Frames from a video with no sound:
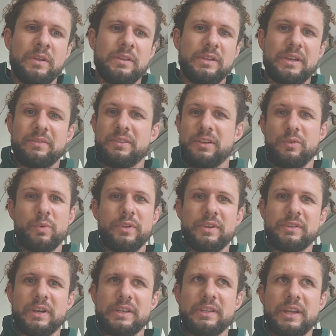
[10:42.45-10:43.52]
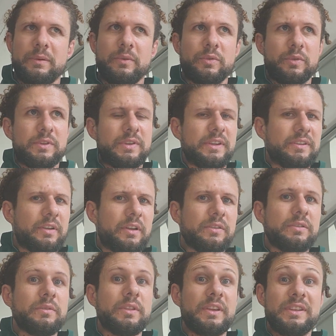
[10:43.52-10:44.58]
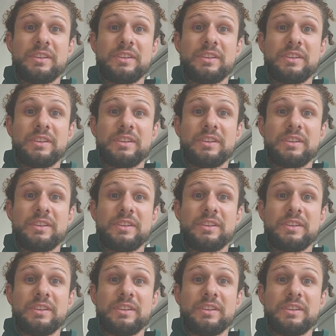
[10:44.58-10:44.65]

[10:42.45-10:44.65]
definitely you want the titanium, because the